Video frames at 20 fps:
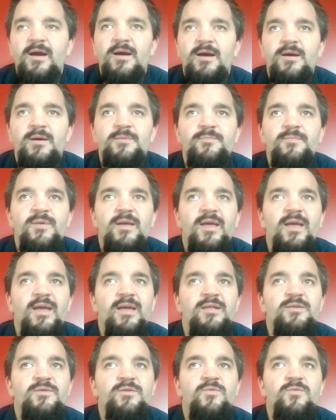
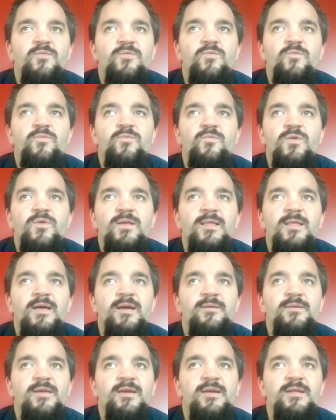And we
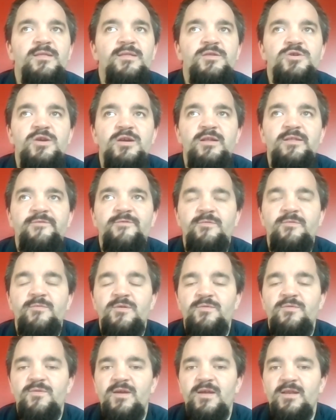let kids transfer
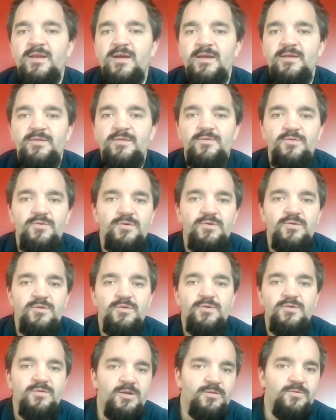between high
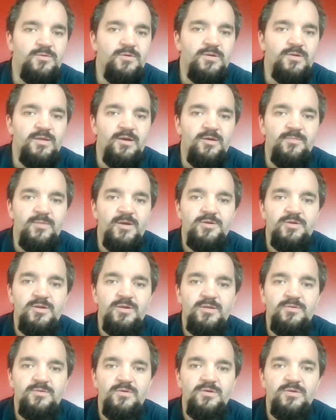schools, middle schools,
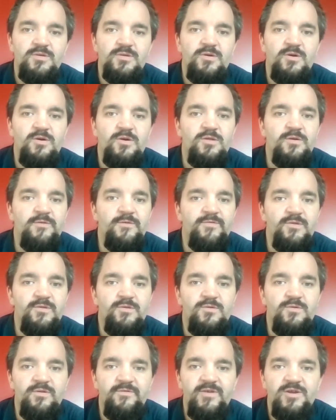elementary schools, all
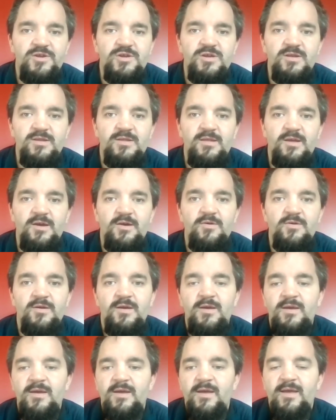over the
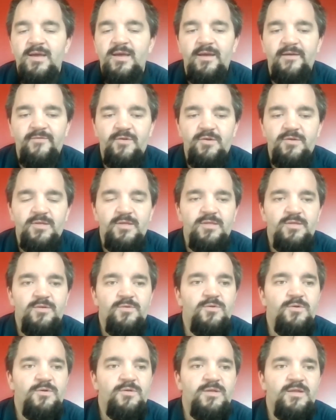school. So if there's
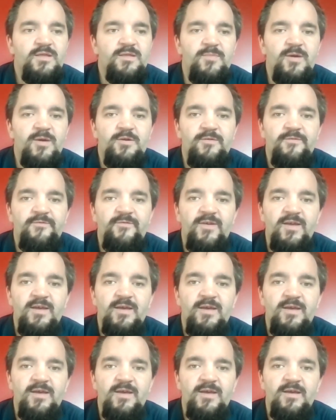a school that's a better
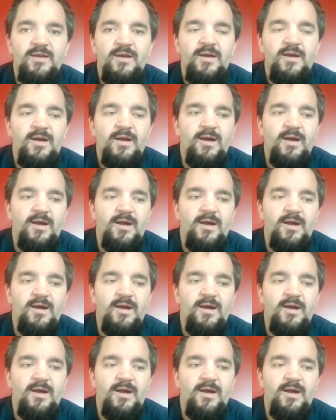fit,